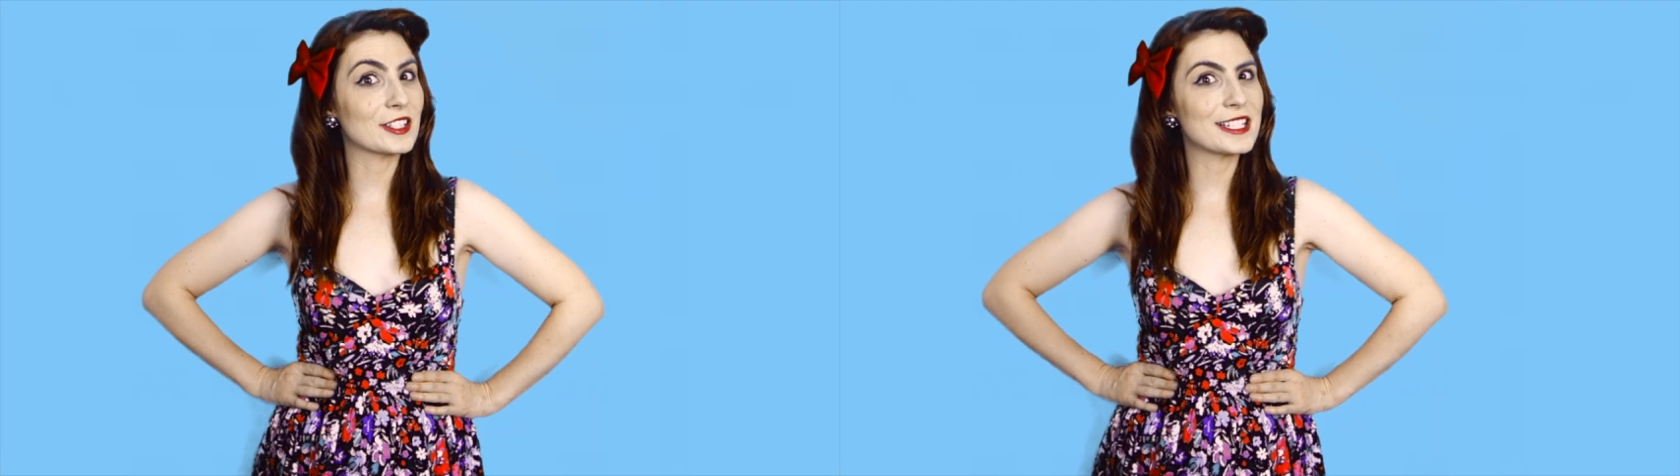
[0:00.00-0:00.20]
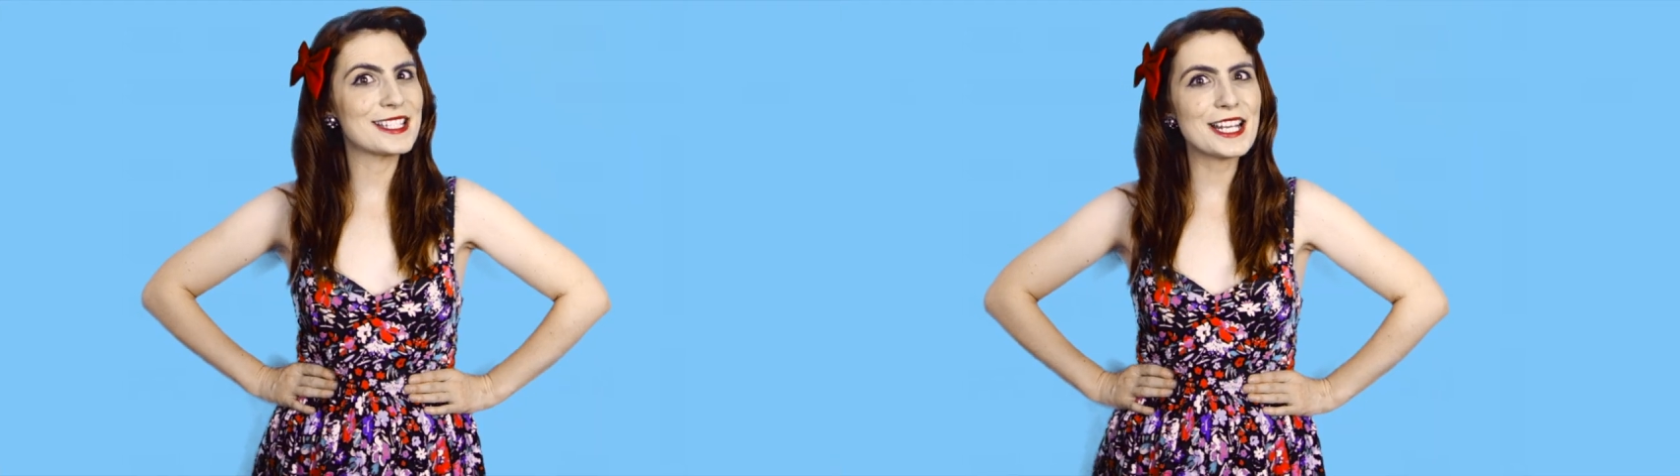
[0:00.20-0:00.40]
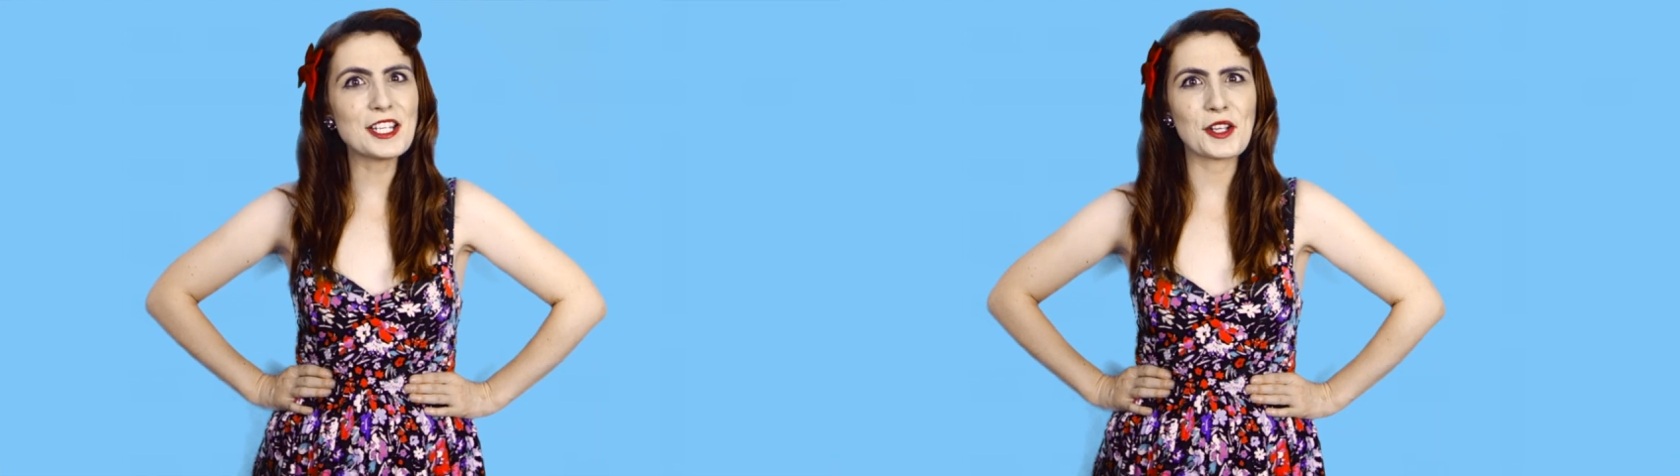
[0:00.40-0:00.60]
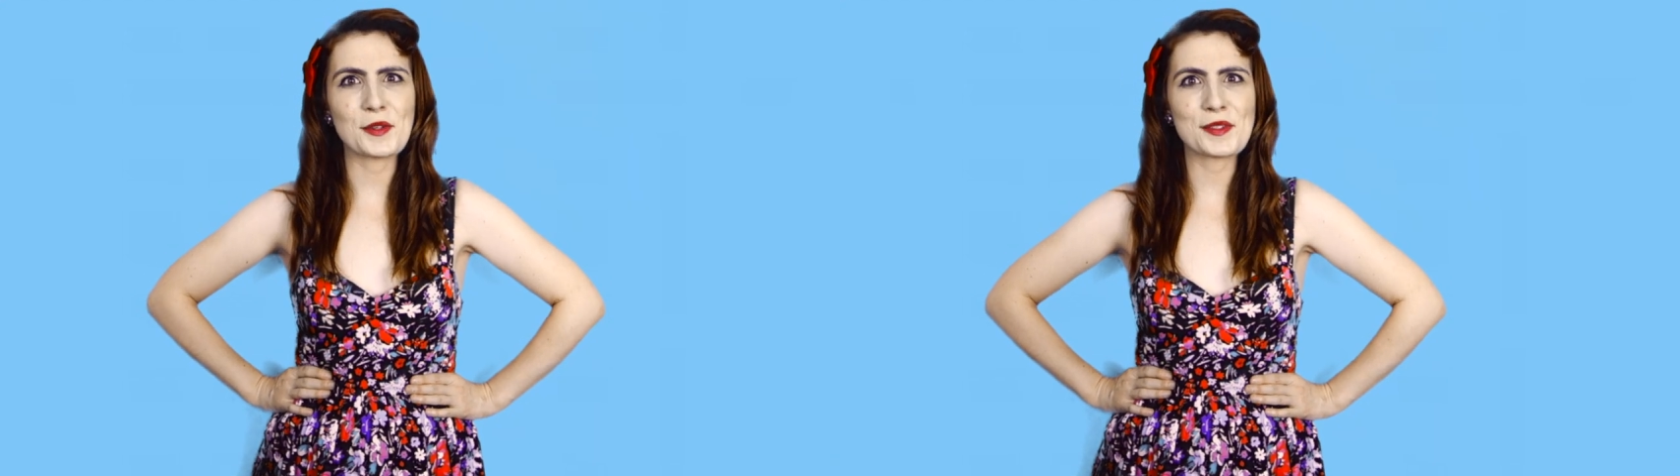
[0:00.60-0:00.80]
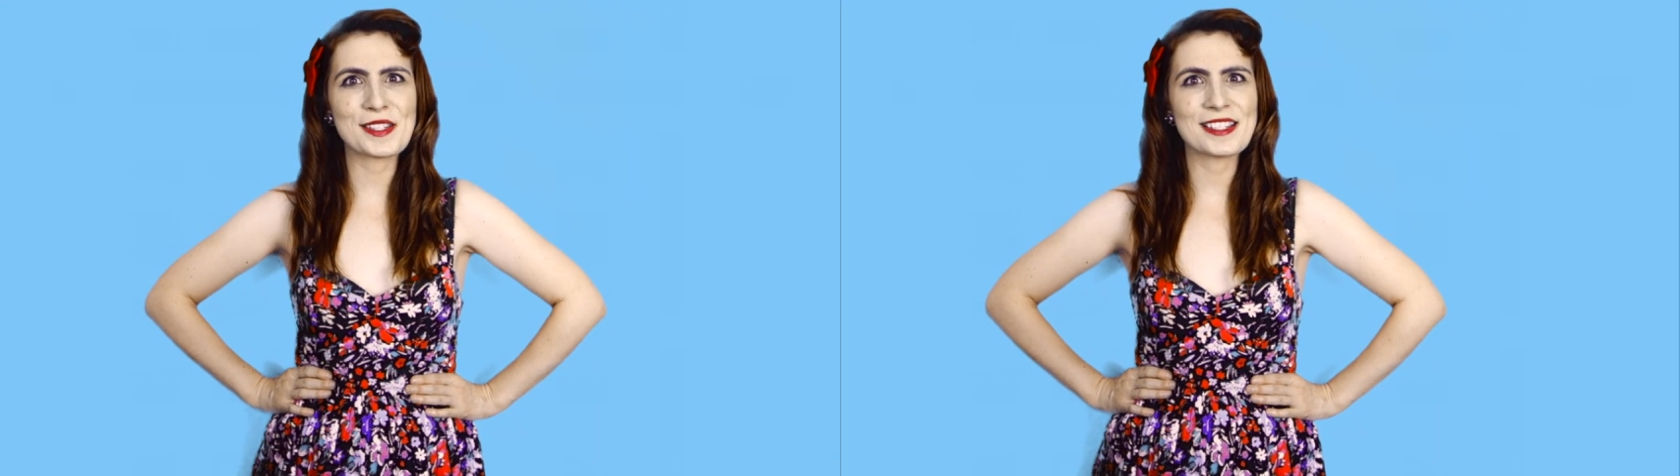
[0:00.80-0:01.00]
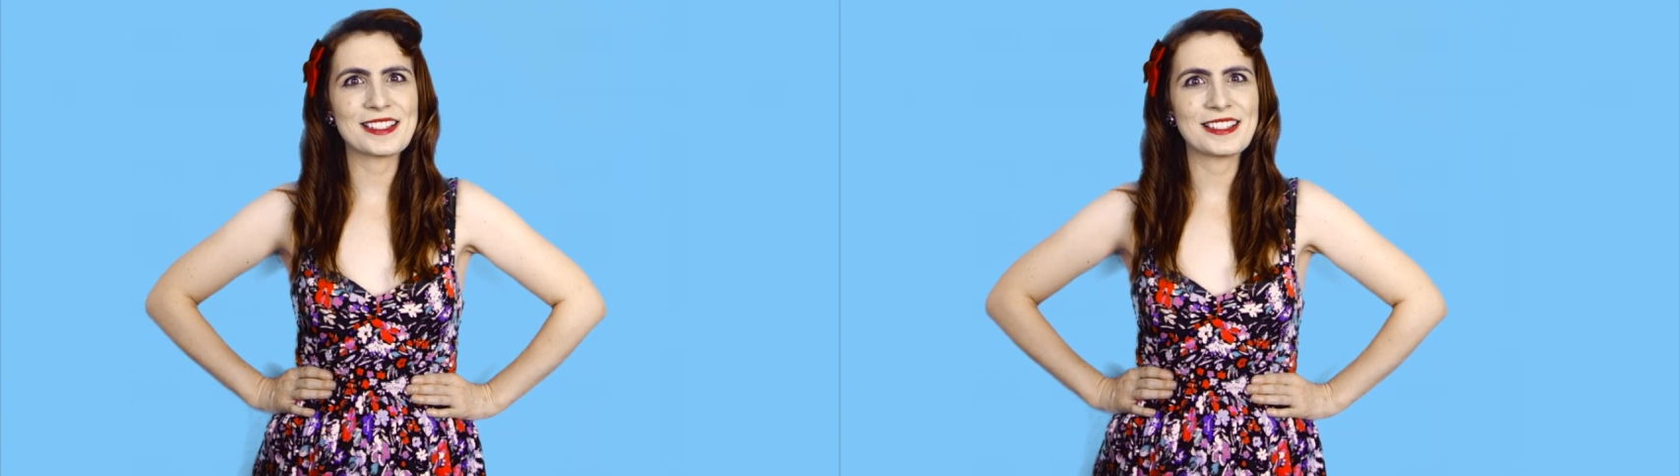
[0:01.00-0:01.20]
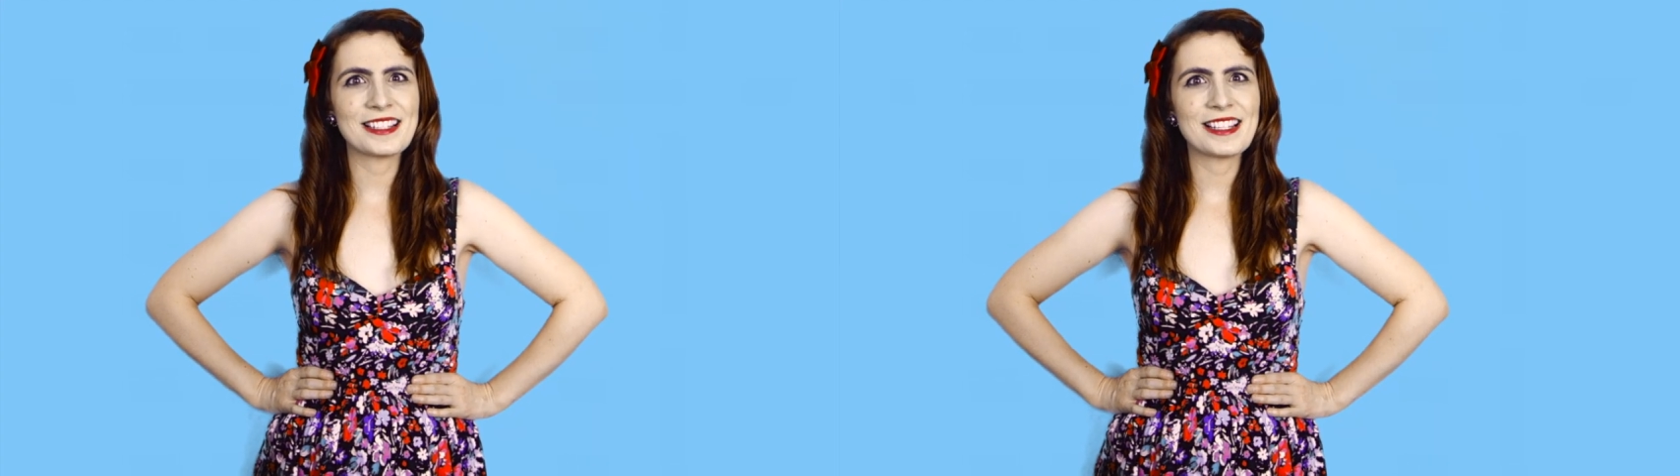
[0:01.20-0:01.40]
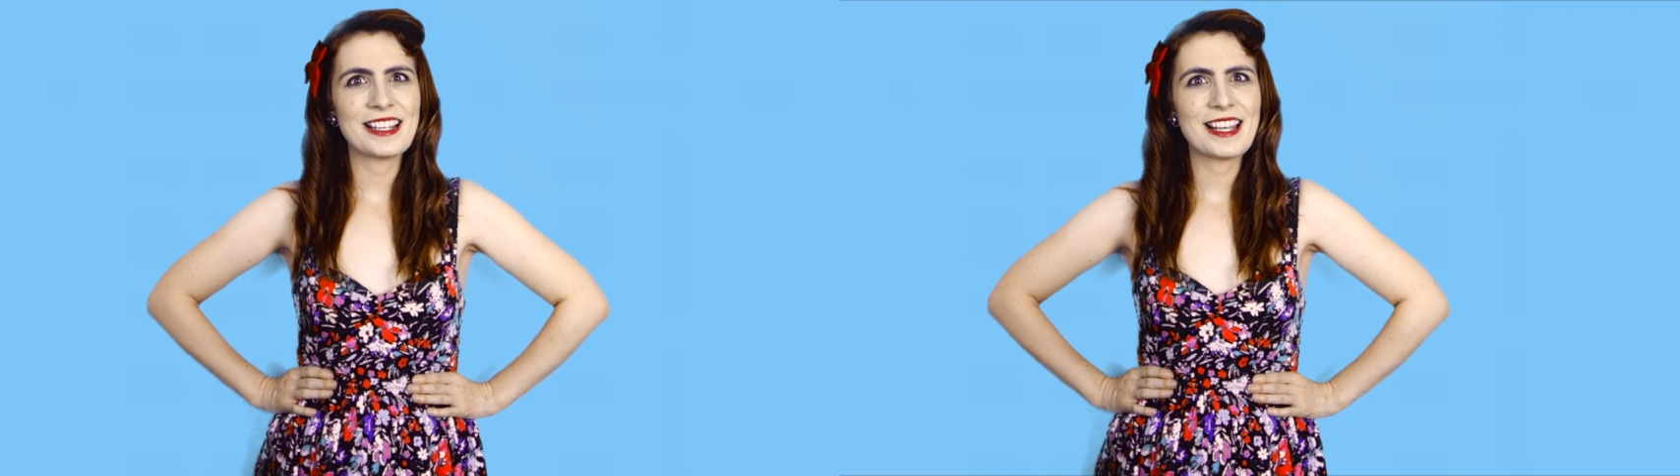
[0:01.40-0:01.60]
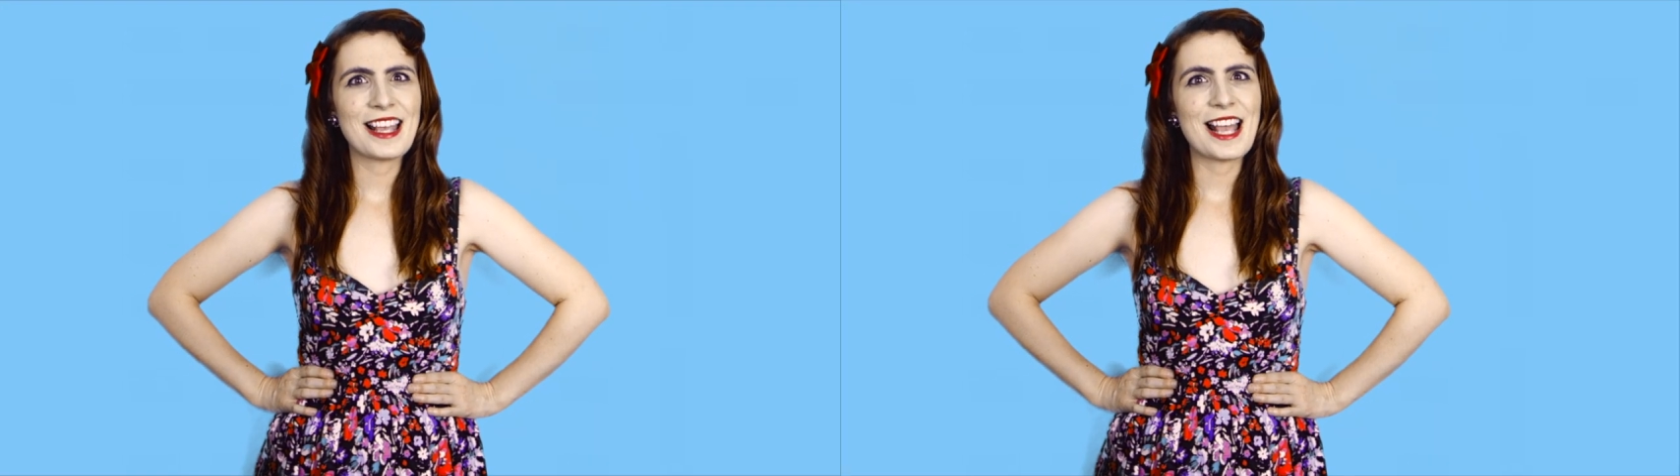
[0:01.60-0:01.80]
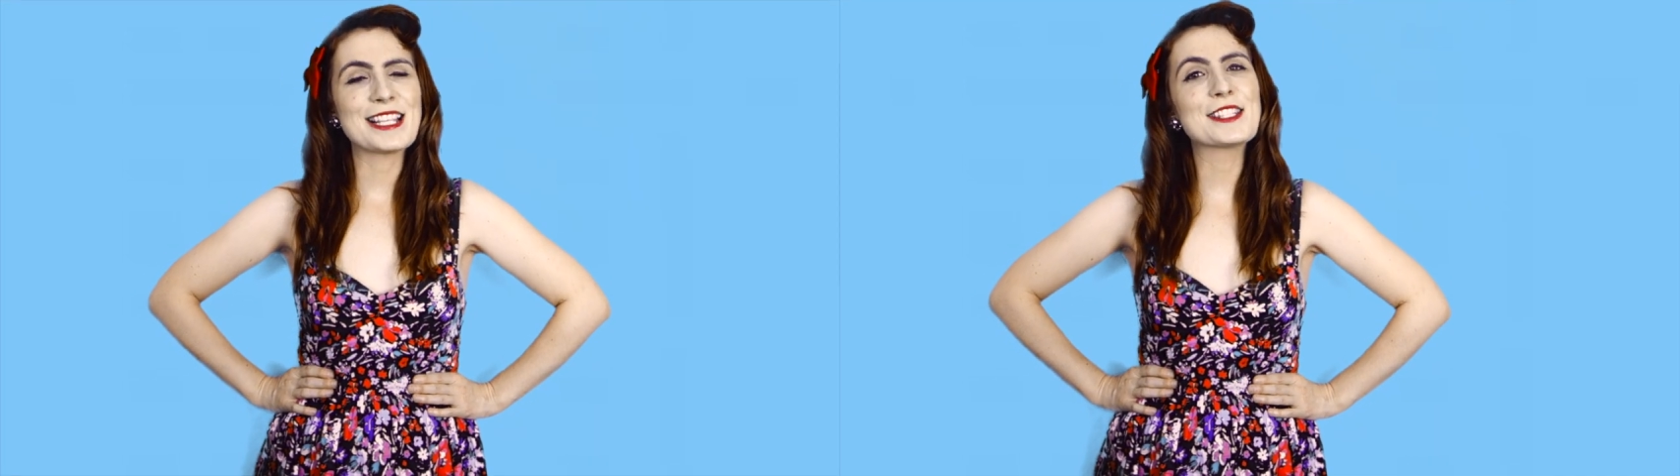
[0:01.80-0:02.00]
continues.
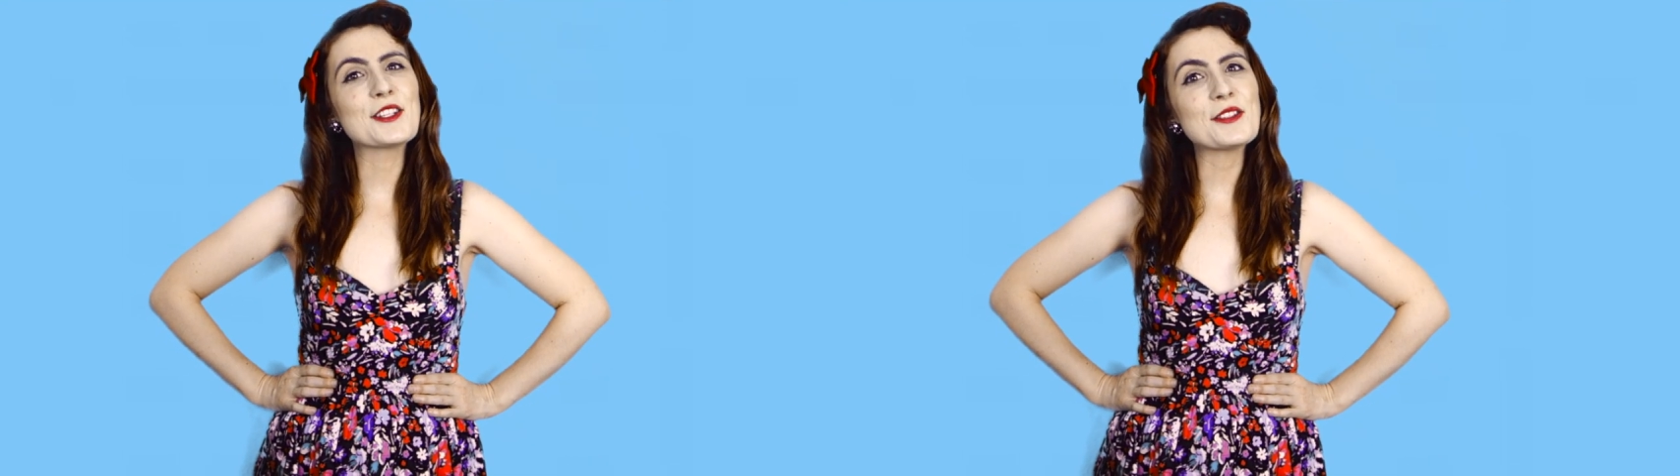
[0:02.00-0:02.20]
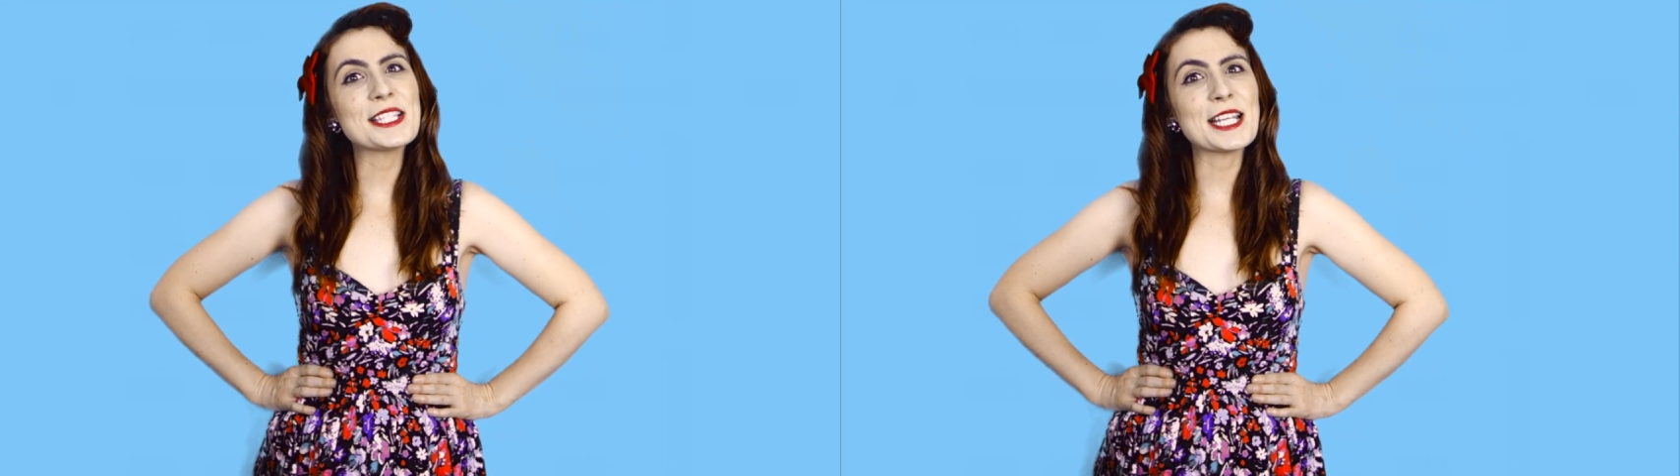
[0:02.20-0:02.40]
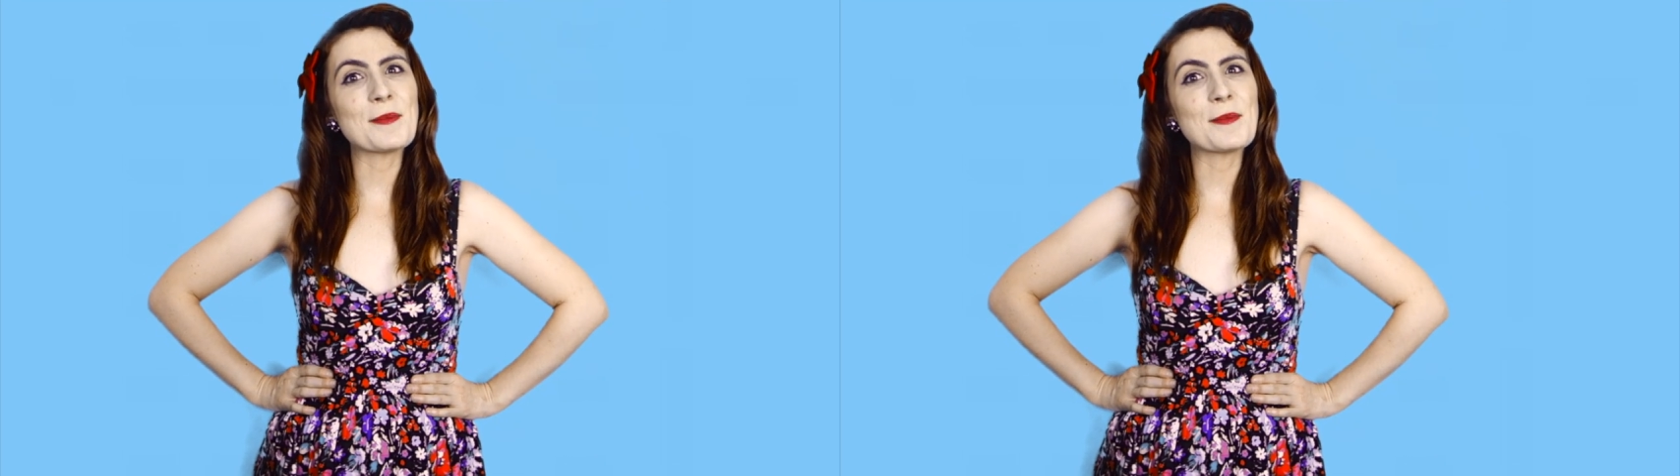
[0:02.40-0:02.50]
Is Lucy